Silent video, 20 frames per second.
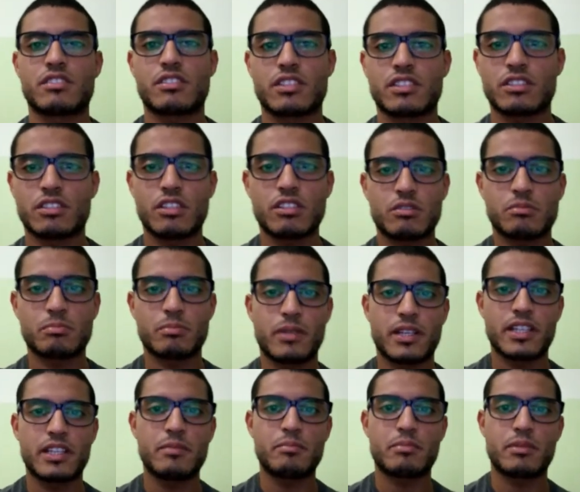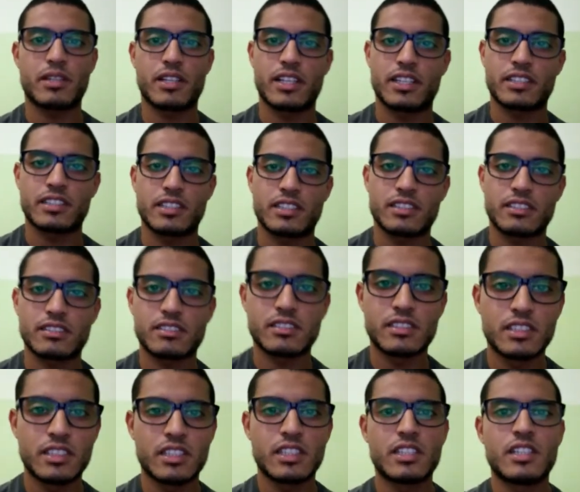you cannot manipulate it.
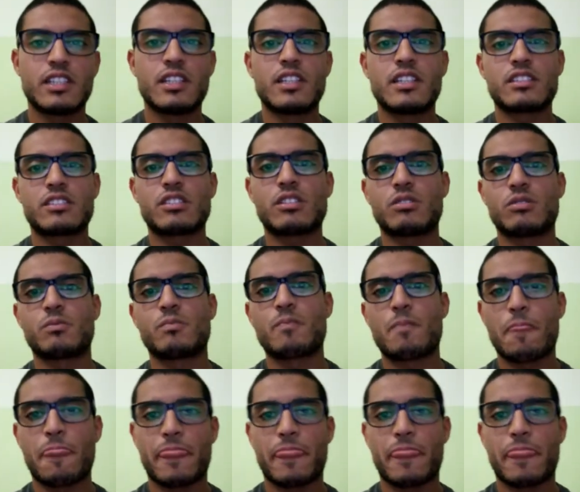So